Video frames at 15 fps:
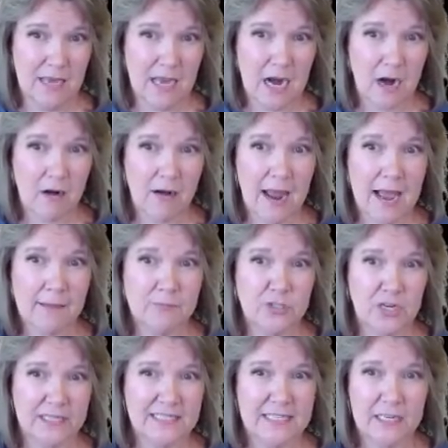our
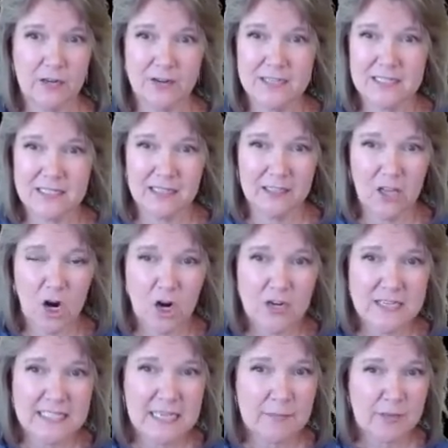object here, it's a little hard
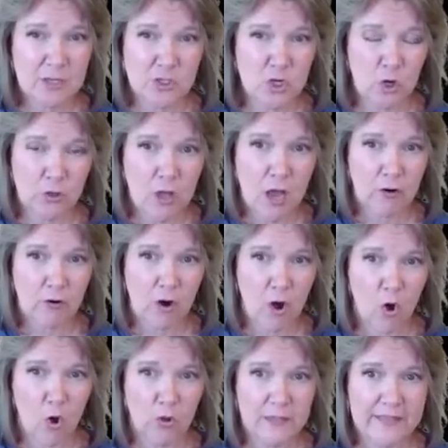to see, but there's no longer a
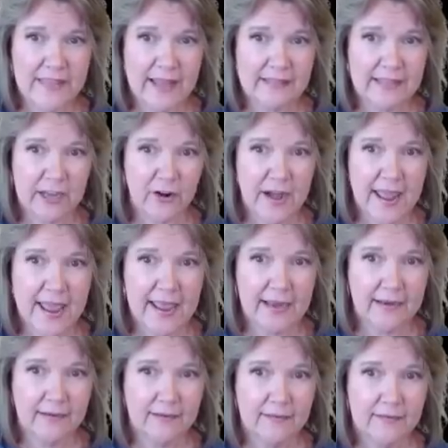hole in that letter
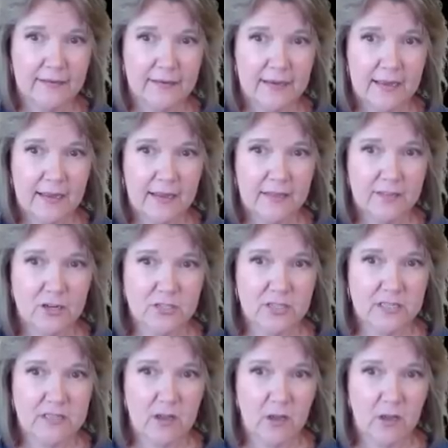A. There's